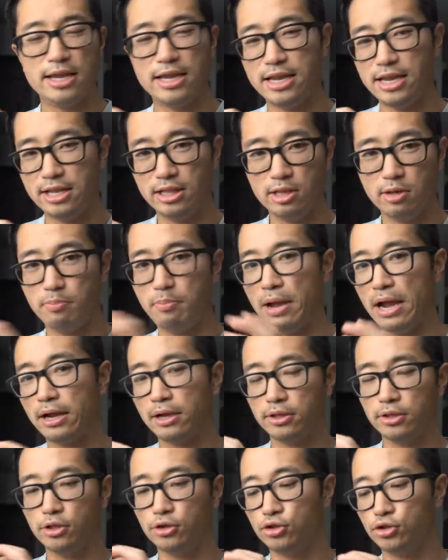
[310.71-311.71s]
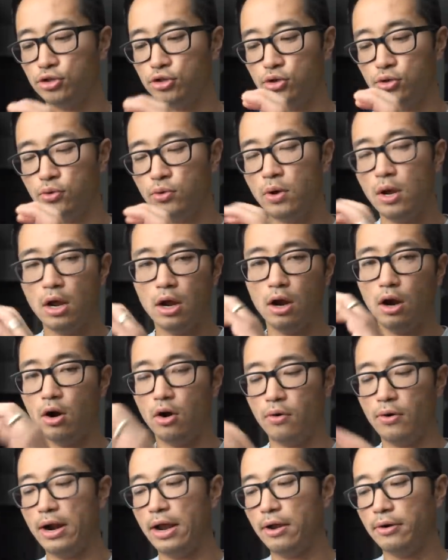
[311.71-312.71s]
in the back of the shoe
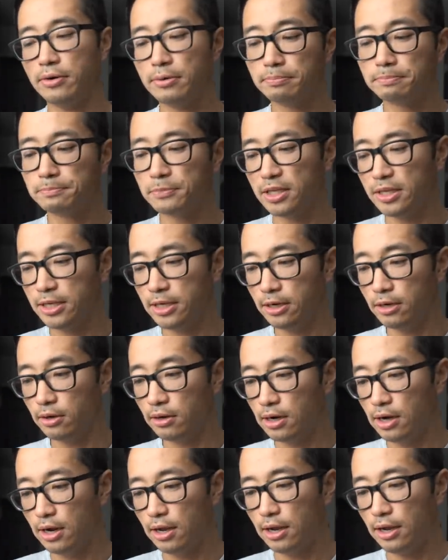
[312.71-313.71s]
around here.